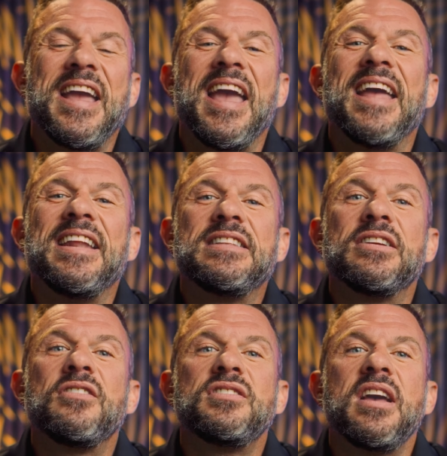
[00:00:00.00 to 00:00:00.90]
and it
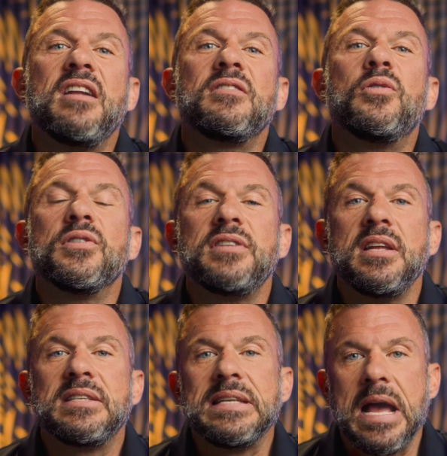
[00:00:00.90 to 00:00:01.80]
turns out, of course,
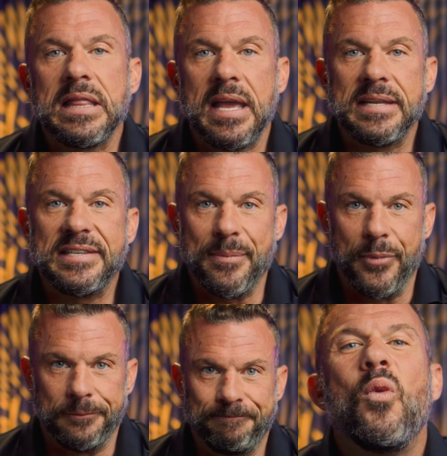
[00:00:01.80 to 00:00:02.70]
it's not that simple.